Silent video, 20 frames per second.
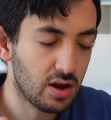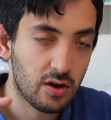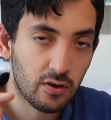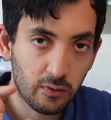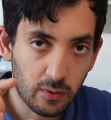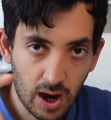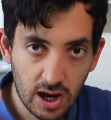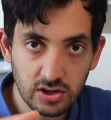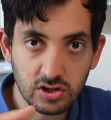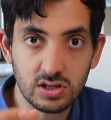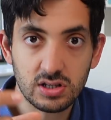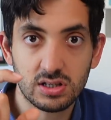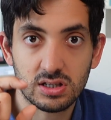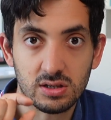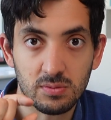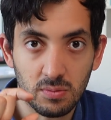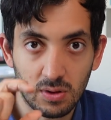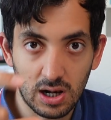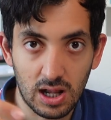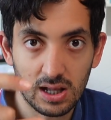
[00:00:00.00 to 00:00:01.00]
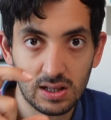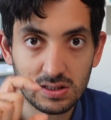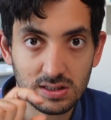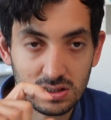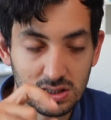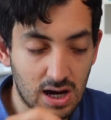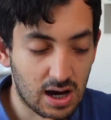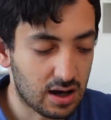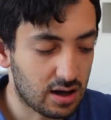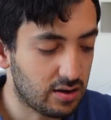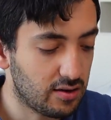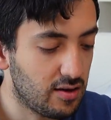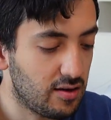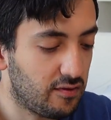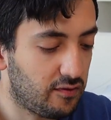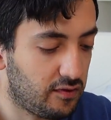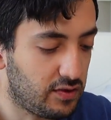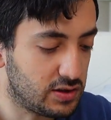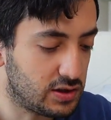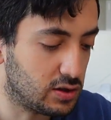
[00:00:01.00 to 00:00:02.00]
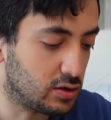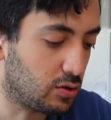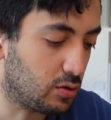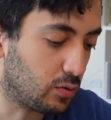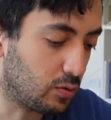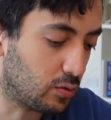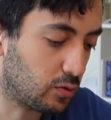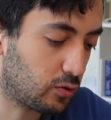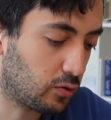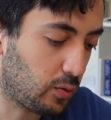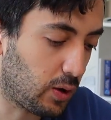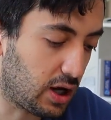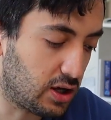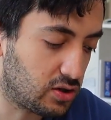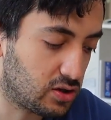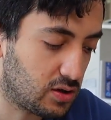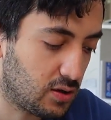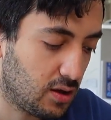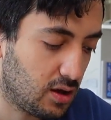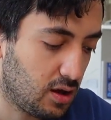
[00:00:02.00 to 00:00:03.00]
So it actually simulates that physical switch.